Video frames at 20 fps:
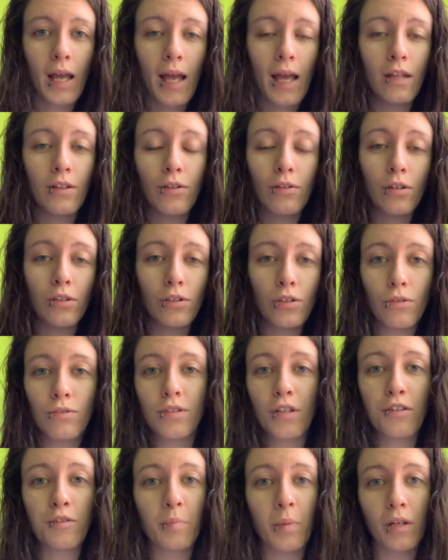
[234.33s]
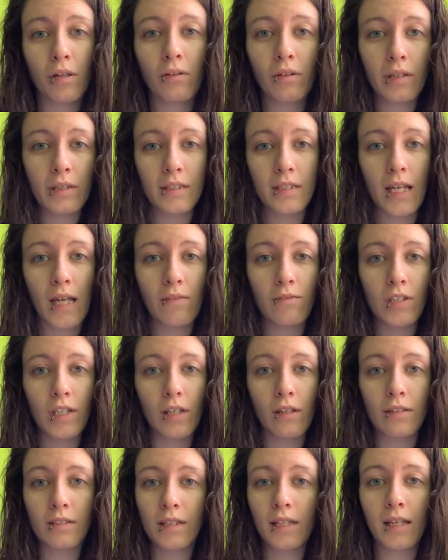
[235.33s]
And you can use those bundle and save
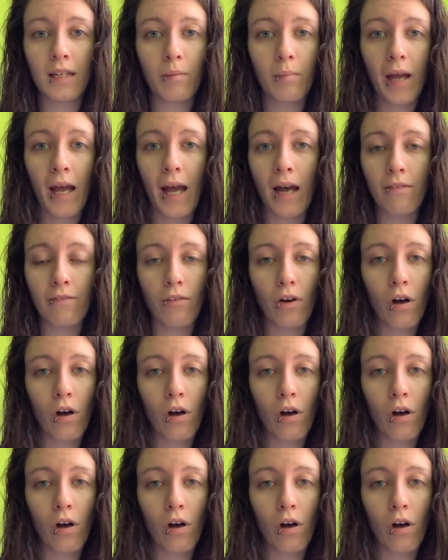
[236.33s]
deals and get them half